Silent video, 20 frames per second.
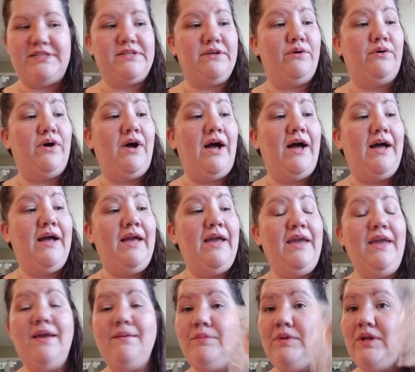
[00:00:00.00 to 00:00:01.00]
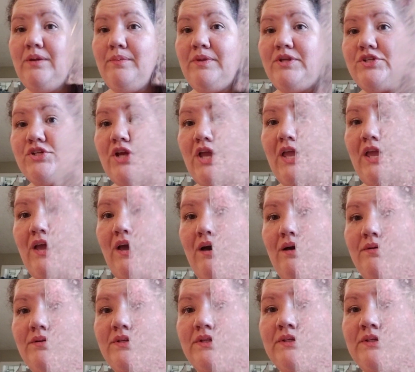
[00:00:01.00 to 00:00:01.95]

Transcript: So I am going to be checking out